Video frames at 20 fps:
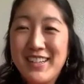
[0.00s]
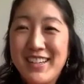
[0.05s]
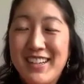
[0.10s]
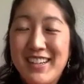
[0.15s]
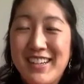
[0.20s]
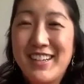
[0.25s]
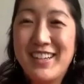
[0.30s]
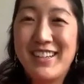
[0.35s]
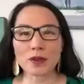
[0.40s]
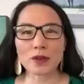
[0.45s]

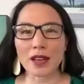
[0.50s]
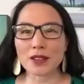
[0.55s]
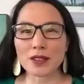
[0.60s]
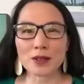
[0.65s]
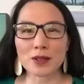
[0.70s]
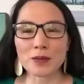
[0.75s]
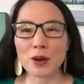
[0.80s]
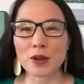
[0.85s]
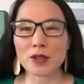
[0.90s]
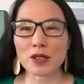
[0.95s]
I
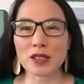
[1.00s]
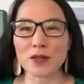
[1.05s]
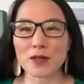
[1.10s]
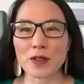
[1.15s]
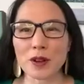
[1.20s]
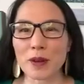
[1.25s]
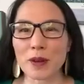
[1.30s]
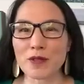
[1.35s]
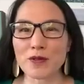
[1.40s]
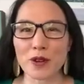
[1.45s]
do more stuff
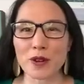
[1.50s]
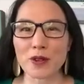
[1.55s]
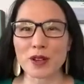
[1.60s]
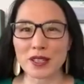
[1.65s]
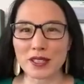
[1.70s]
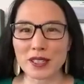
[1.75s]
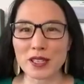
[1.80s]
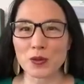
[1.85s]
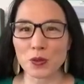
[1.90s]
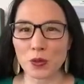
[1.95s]
on my phone
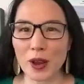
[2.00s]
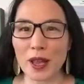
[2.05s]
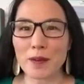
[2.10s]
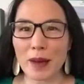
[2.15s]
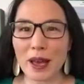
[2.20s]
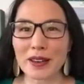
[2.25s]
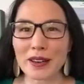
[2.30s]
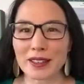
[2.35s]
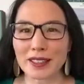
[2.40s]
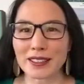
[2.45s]
because it's way
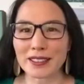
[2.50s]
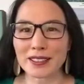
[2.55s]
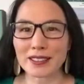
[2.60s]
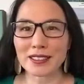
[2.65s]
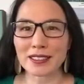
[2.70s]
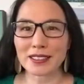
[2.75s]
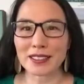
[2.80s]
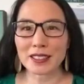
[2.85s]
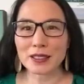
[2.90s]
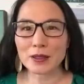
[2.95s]
better.
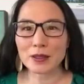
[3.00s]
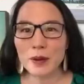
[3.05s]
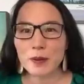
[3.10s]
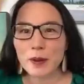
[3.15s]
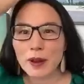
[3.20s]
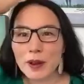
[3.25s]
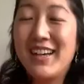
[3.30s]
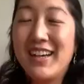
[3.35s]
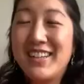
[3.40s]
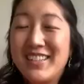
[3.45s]
It's way
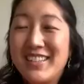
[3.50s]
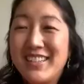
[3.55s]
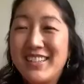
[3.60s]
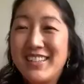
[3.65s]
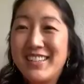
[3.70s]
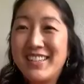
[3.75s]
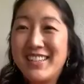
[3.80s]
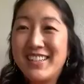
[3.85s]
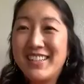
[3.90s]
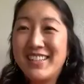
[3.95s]
better. Okay.
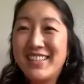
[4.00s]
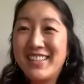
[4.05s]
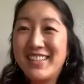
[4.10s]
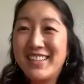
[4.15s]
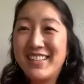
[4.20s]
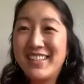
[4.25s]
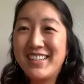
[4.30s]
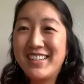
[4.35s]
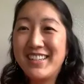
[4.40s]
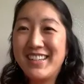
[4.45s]
I have
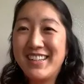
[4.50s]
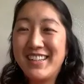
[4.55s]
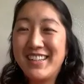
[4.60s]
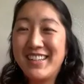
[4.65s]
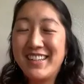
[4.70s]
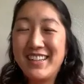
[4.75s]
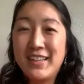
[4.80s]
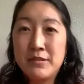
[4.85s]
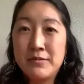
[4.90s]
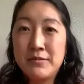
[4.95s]
to spray
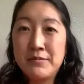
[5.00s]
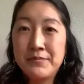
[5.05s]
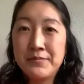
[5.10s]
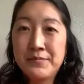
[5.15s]
this down.